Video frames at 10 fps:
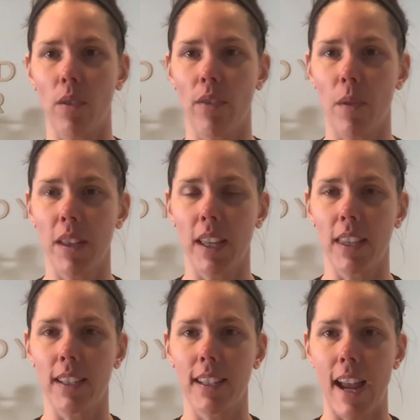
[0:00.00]
went like
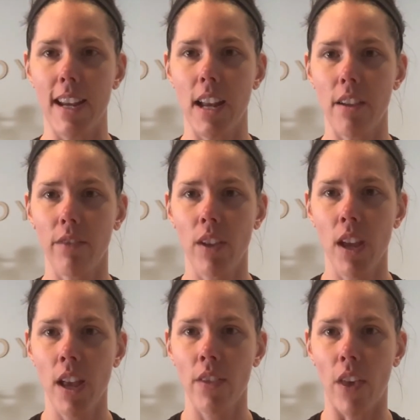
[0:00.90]
this tight enough
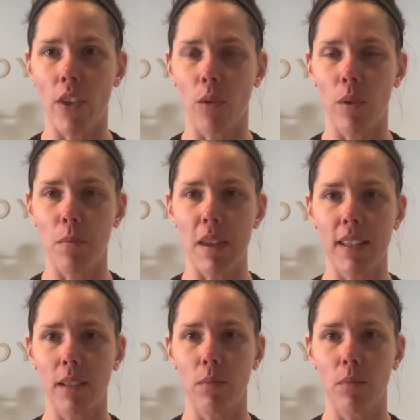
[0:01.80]
that there would be some